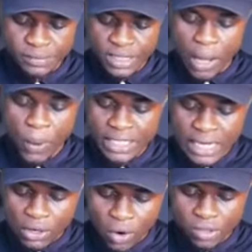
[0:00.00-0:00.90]
How art thou
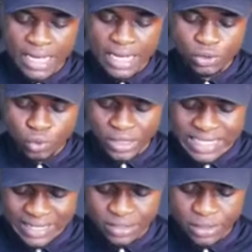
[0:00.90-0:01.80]
cut down to the
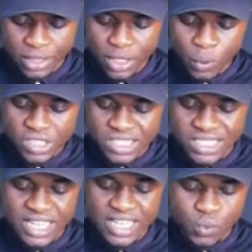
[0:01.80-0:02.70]
ground, which
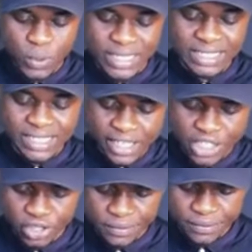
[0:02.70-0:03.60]
didst weaken the nation?